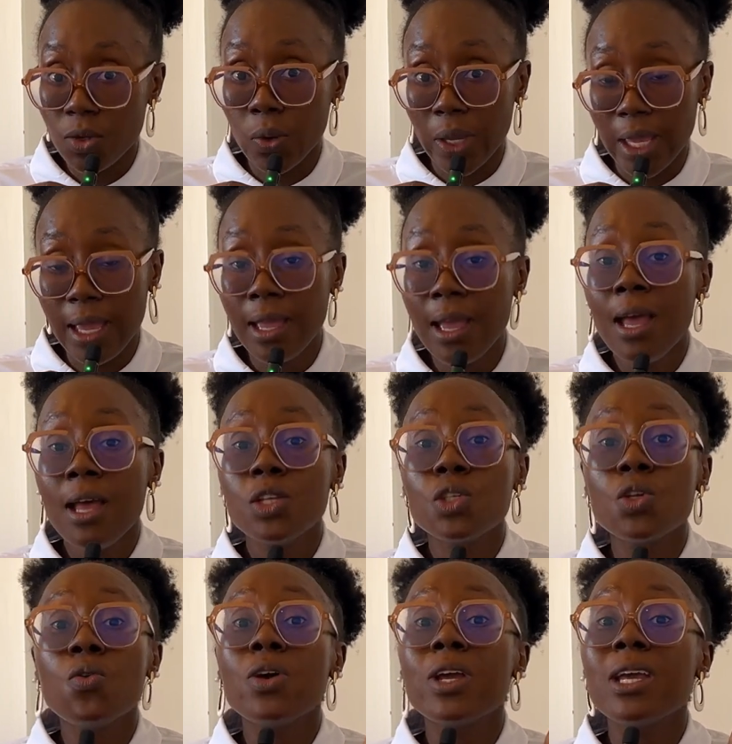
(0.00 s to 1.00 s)
Okay,
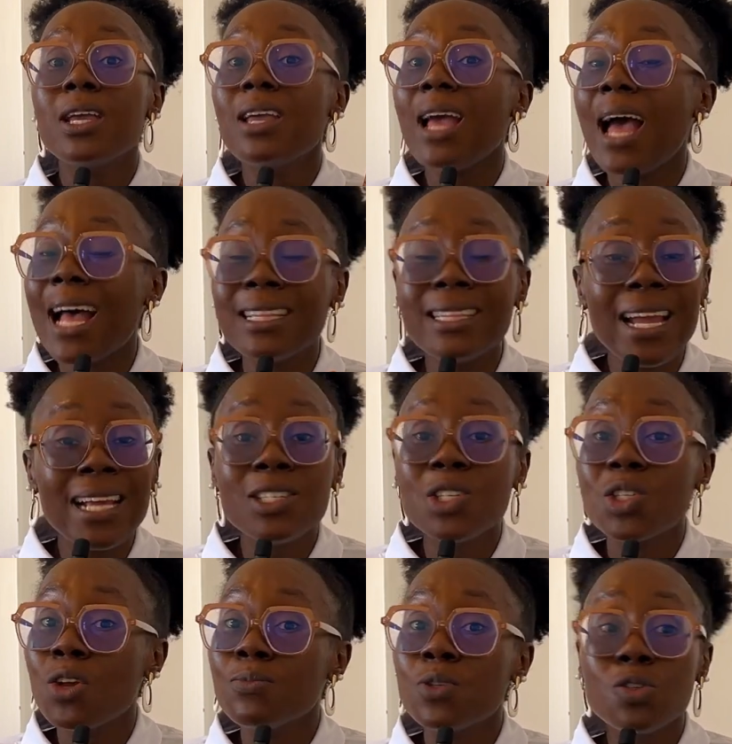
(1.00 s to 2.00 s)
so and then
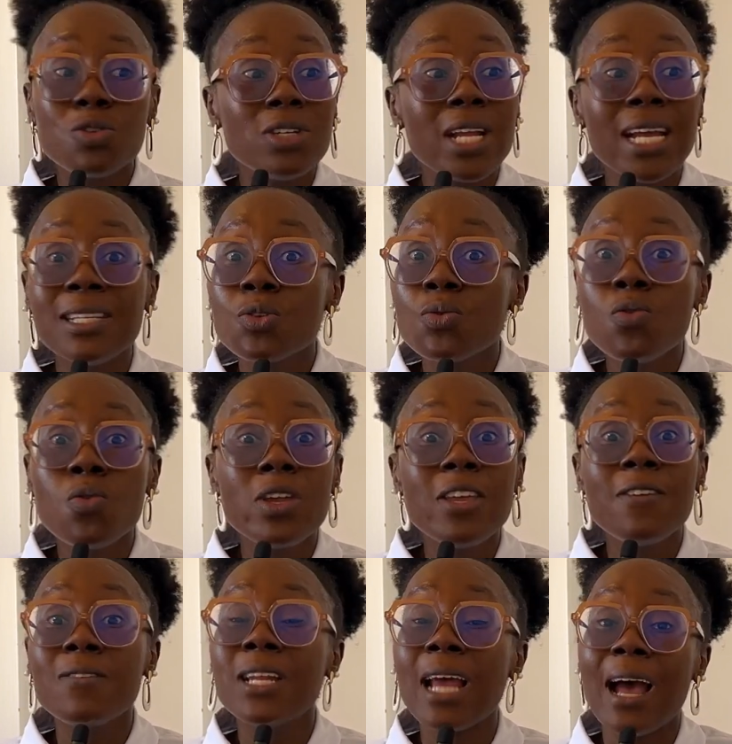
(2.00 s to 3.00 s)
some students who
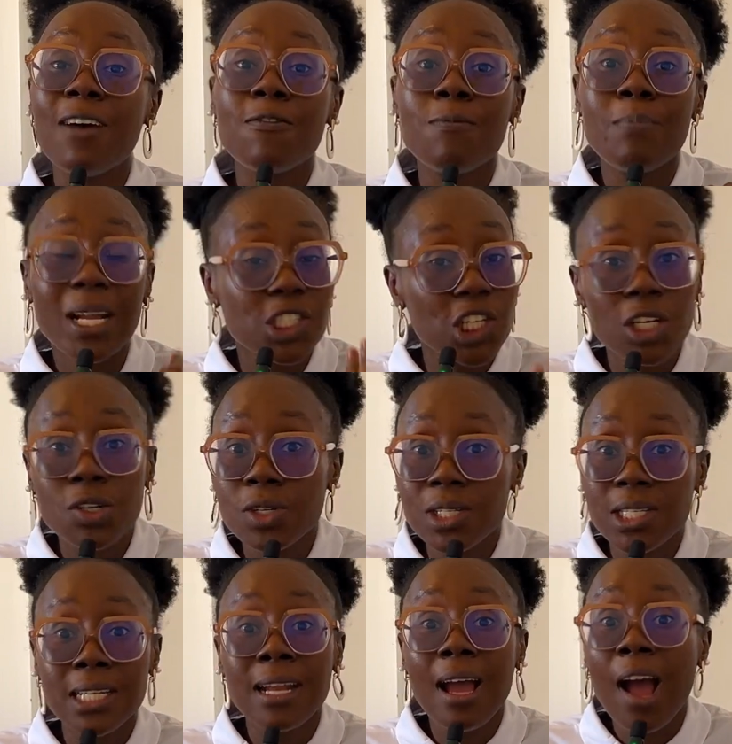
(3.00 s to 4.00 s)
even have
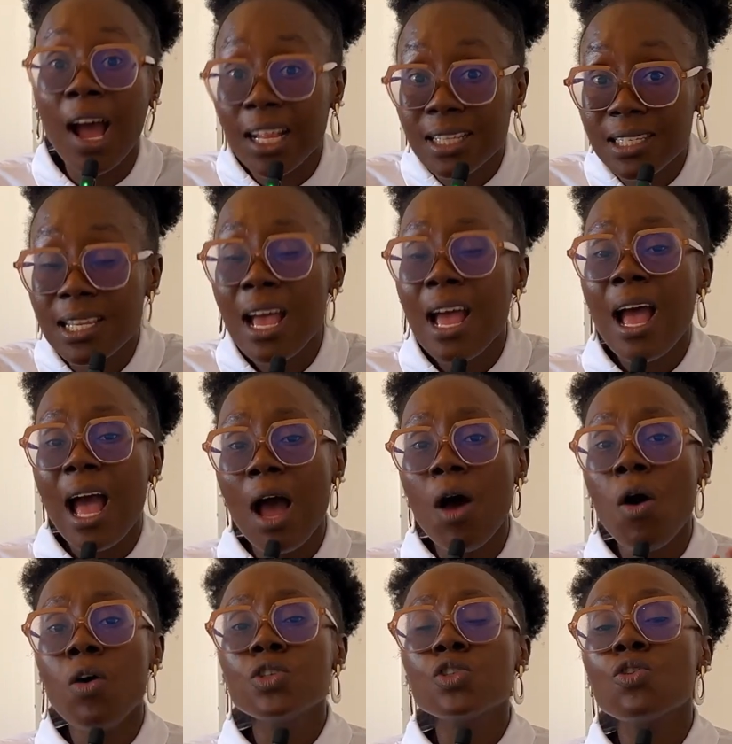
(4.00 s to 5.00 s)
bachelors in arts are
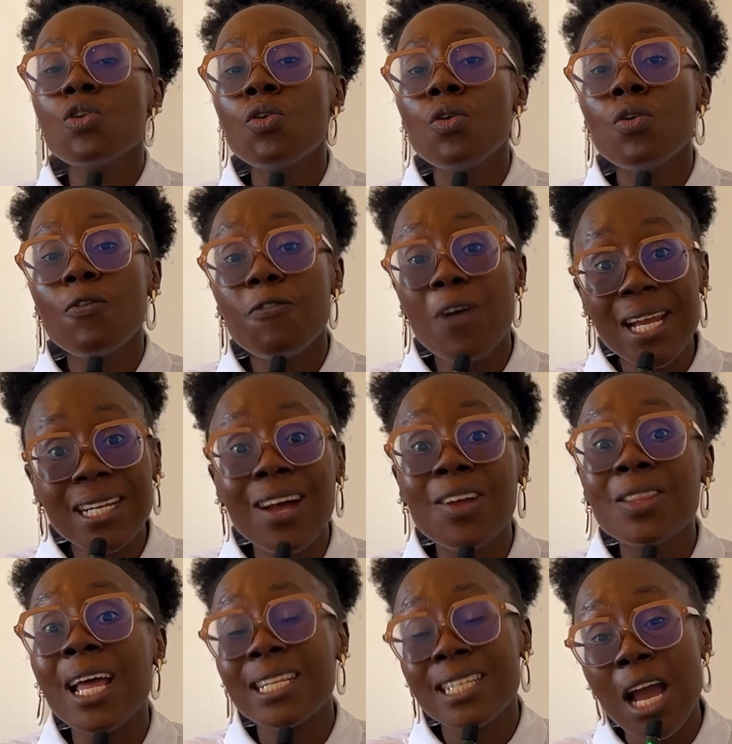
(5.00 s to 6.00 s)
also find
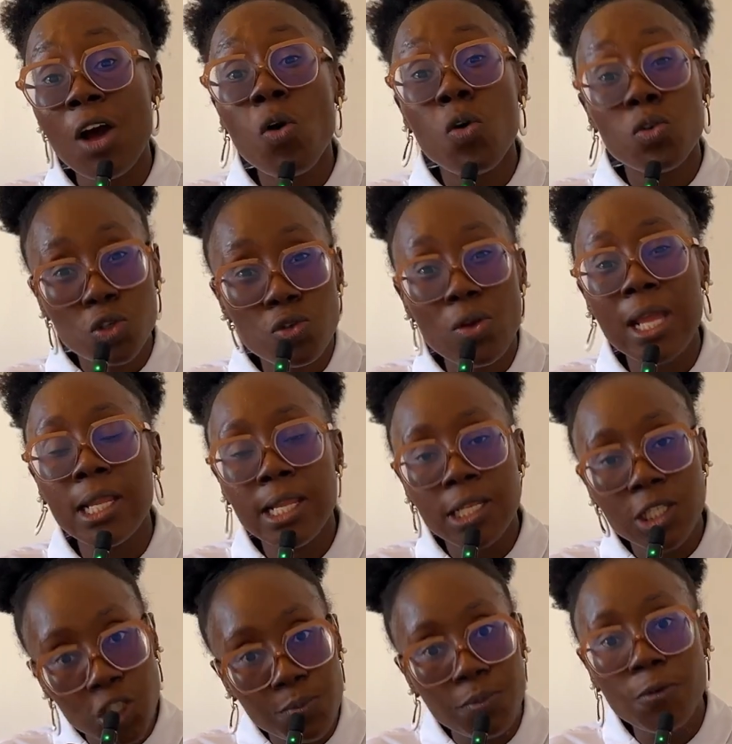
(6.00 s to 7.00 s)
out that they are also
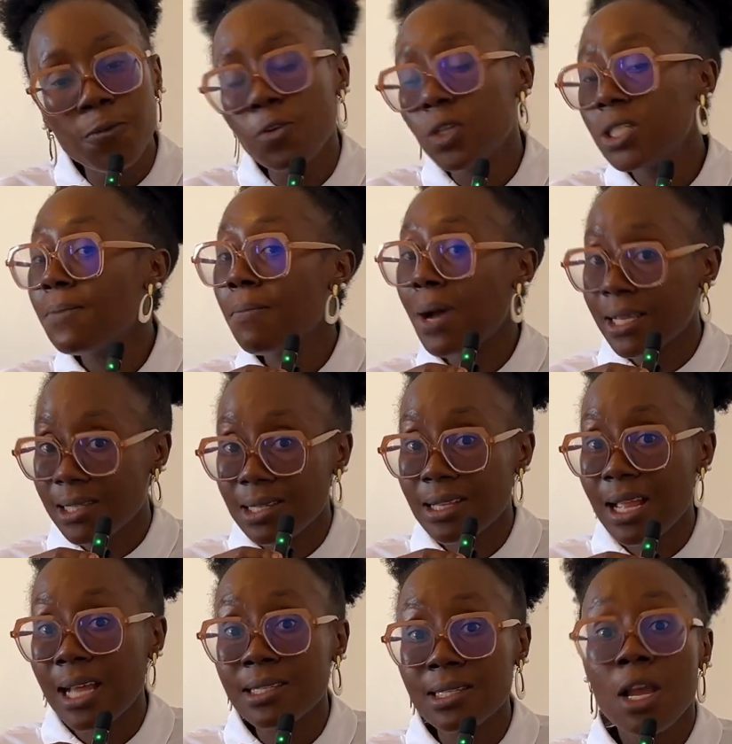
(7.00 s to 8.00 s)
eligible for the
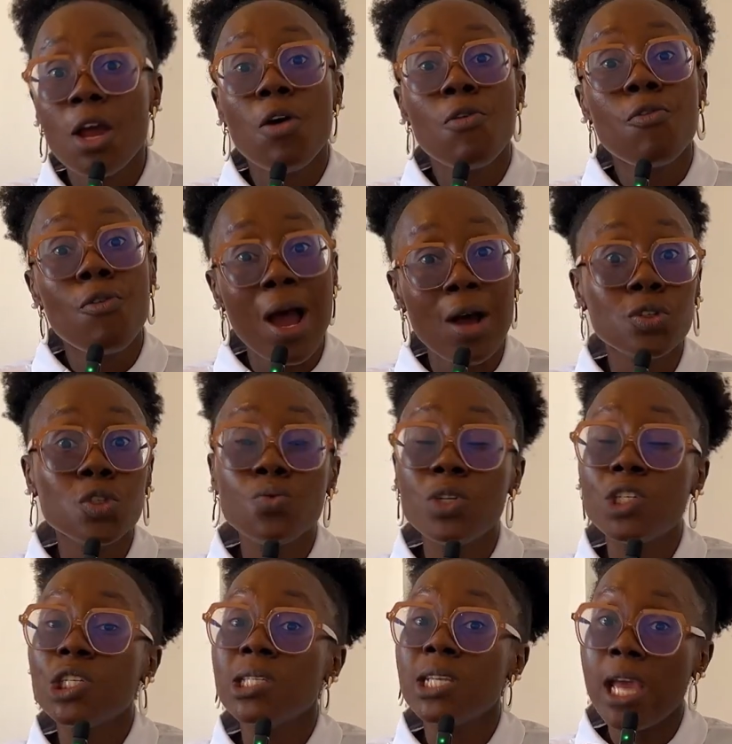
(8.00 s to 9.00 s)
master's route,
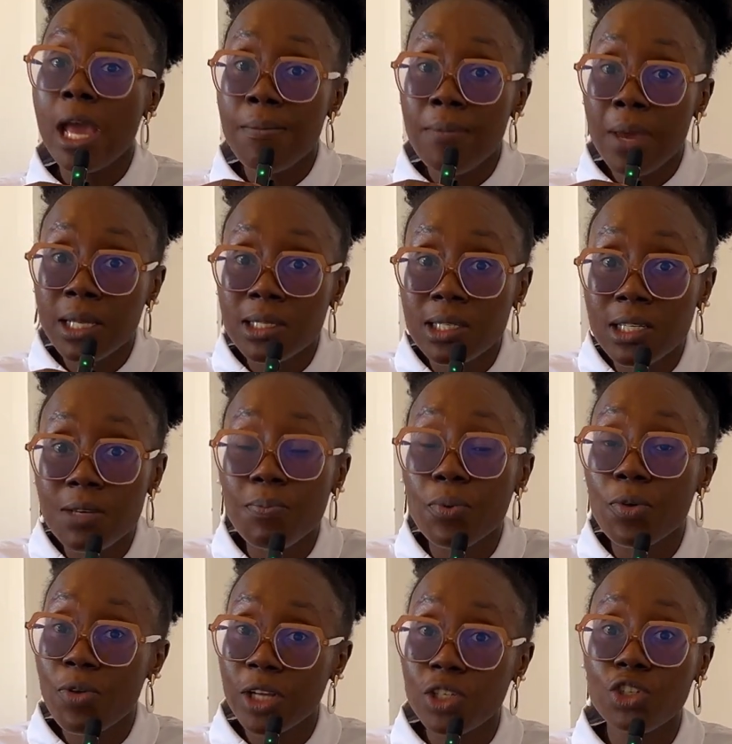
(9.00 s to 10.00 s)
which is the MSc
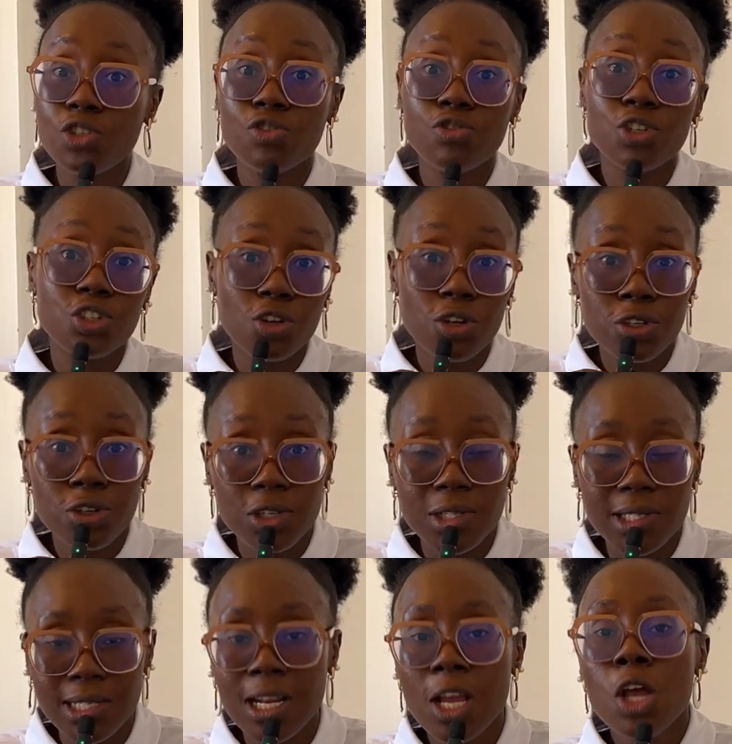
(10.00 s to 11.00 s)
pre-registration
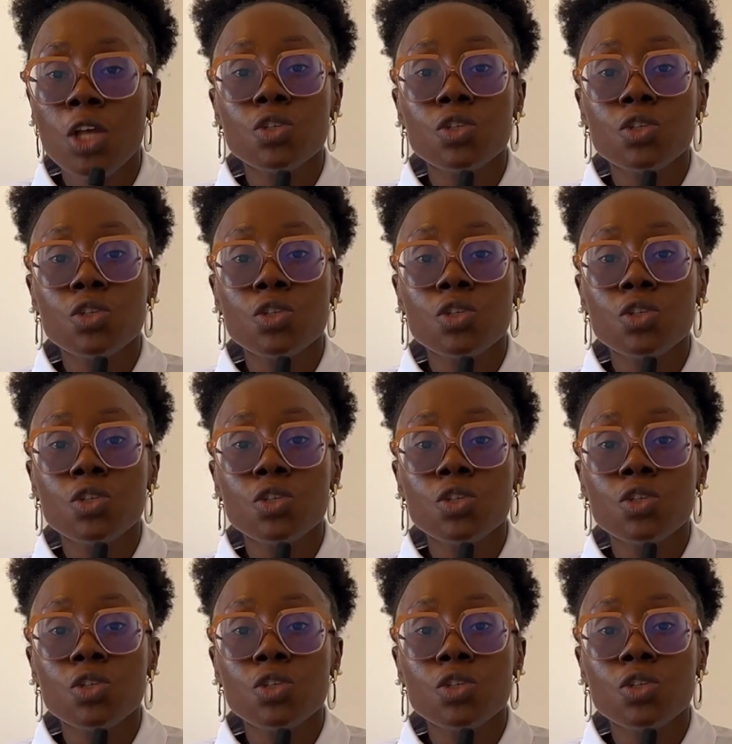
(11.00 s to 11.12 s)
nursing.